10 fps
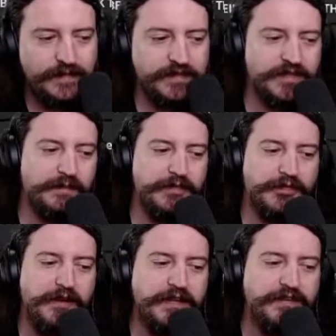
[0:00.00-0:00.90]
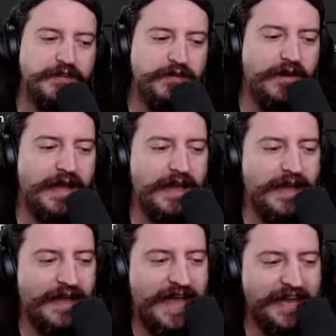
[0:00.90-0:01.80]
Some 32
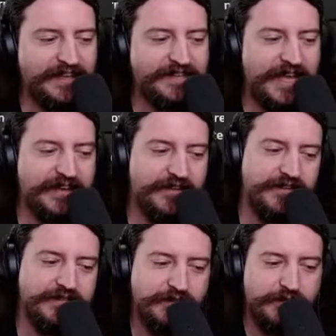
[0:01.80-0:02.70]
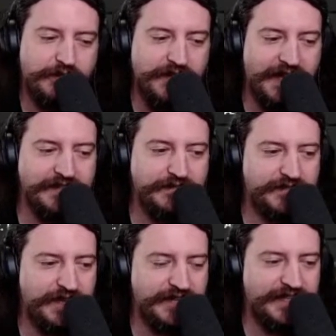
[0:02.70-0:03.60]
hectares, or
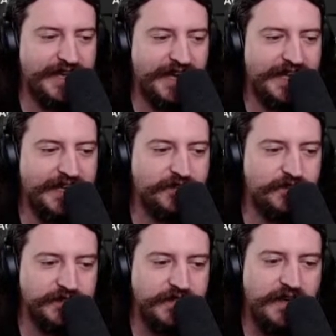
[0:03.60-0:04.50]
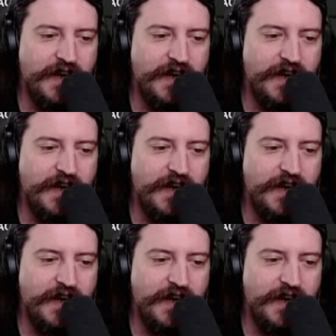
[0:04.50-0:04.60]
79 acres,